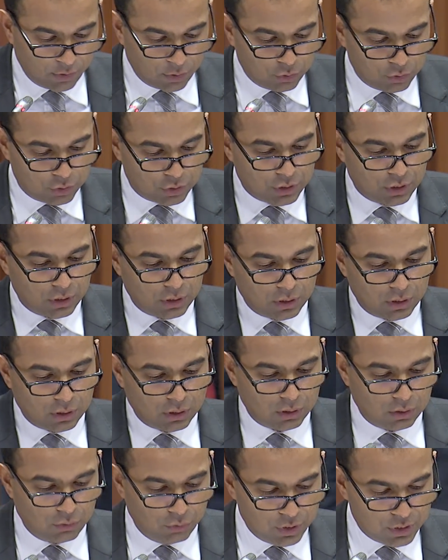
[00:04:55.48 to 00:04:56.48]
I could
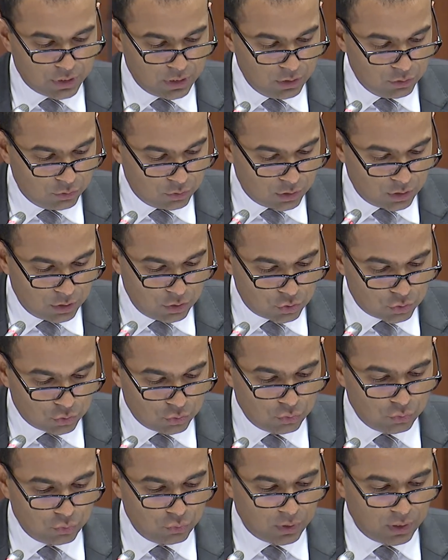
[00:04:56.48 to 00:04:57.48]
return to the
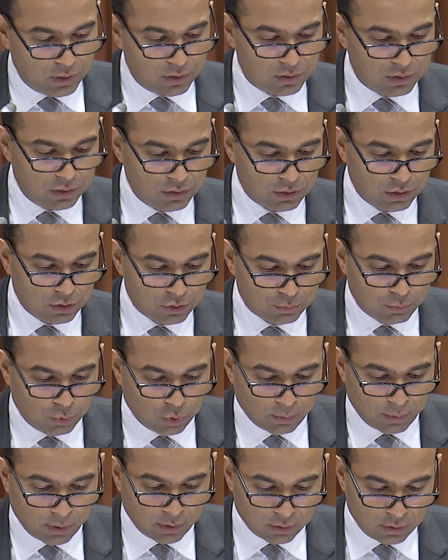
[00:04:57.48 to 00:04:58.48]
issue that Singtel
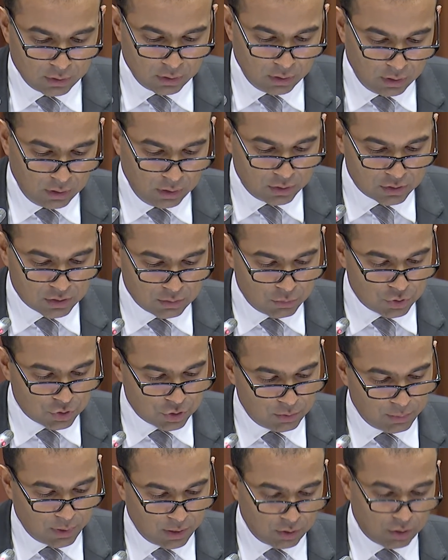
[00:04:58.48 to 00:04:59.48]
spoke about in its submission
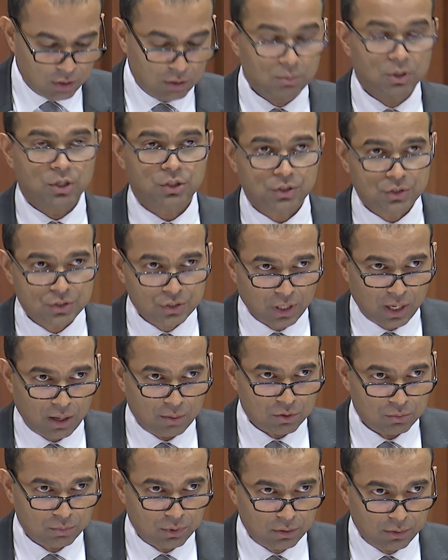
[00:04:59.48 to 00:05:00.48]
about commercial
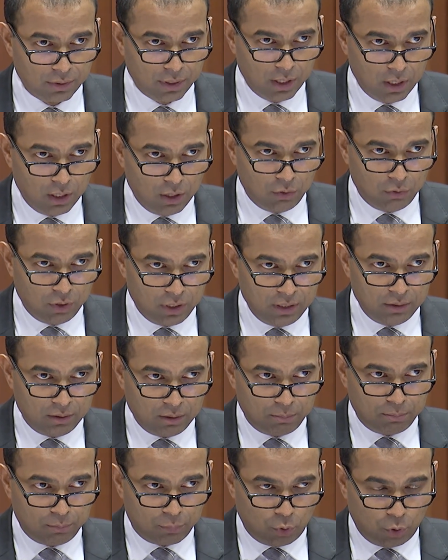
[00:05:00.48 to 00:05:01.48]
scams, but really the
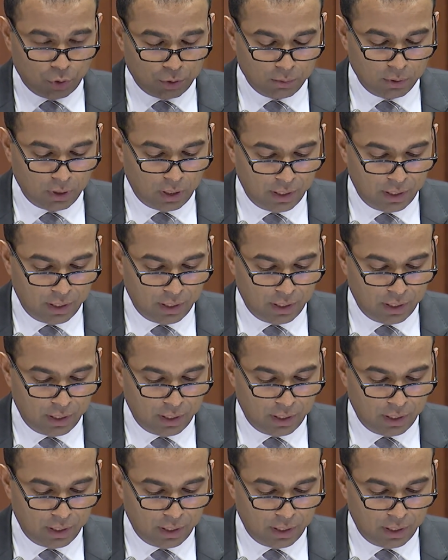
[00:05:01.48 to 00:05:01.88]
broader